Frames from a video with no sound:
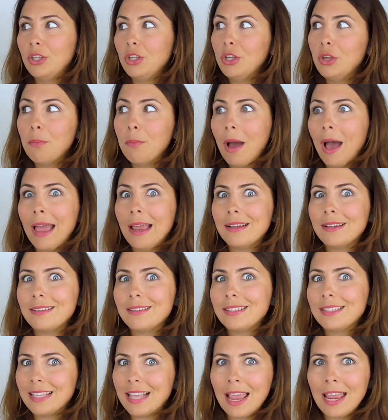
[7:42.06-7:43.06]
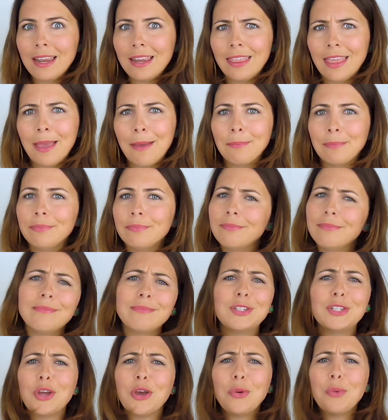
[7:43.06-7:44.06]
you might say to them,
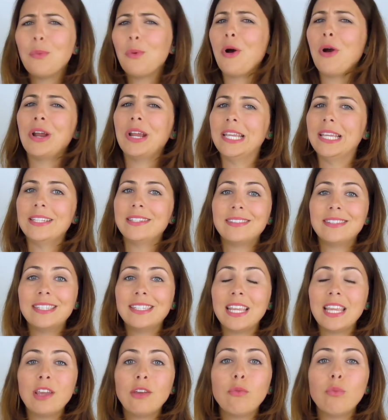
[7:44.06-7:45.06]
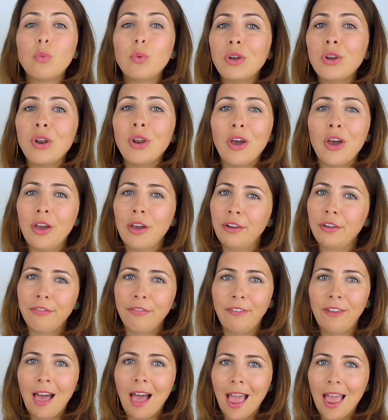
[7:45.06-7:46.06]
don't worry, Steve wouldn't hurt a
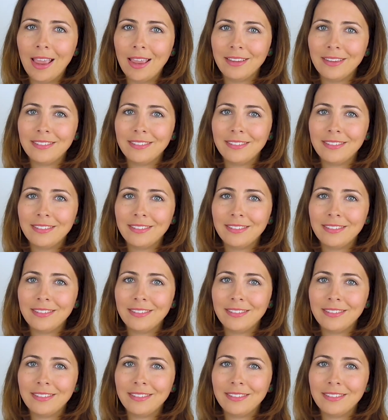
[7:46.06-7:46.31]
fly.